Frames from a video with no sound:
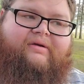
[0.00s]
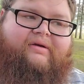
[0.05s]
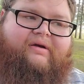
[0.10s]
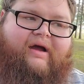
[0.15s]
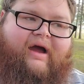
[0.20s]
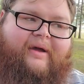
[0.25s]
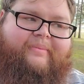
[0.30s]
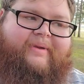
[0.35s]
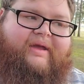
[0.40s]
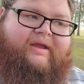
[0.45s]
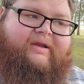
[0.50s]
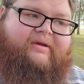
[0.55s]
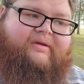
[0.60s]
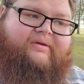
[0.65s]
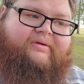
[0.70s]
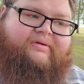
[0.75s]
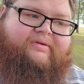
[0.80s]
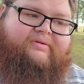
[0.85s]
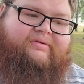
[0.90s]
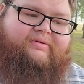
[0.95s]
I mean,
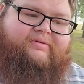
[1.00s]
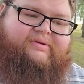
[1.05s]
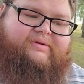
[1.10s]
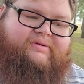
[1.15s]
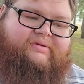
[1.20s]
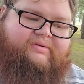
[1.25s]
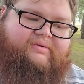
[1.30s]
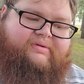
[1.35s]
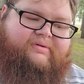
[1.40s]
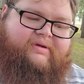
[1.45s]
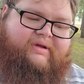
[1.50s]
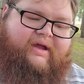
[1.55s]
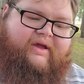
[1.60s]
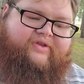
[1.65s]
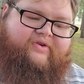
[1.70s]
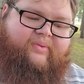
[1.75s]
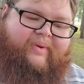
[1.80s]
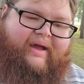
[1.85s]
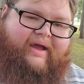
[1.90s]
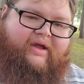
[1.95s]

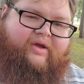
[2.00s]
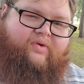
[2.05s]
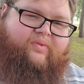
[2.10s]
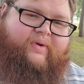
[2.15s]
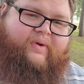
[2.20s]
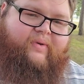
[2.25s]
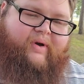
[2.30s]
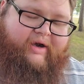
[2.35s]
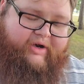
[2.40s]
either way, we want to